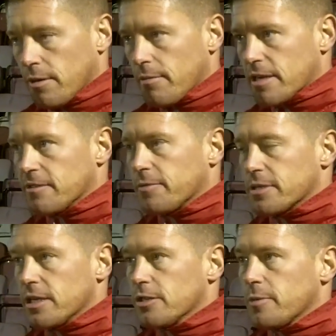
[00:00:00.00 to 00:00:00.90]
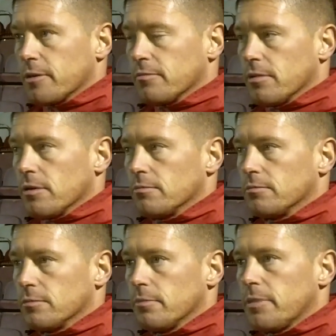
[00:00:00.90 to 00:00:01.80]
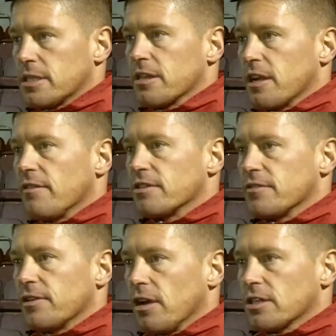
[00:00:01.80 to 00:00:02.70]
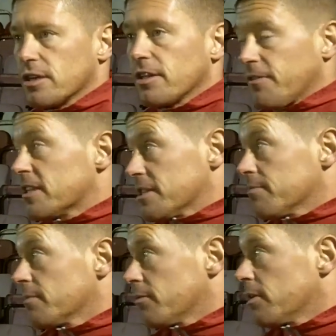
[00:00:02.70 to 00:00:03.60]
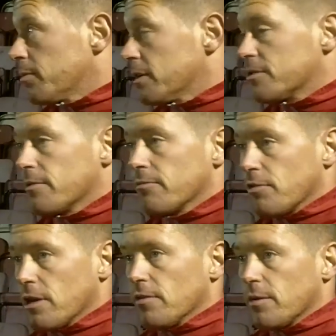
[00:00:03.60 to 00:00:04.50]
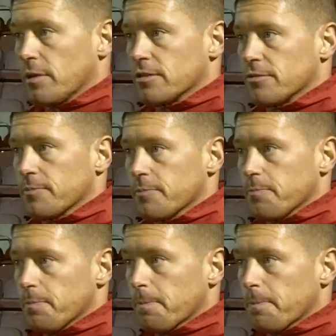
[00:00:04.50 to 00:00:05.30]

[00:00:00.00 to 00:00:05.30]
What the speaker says: a massive percentage, but better than others, if you like. So I did fancy him. I'm really pleased with him. Really pleased with him.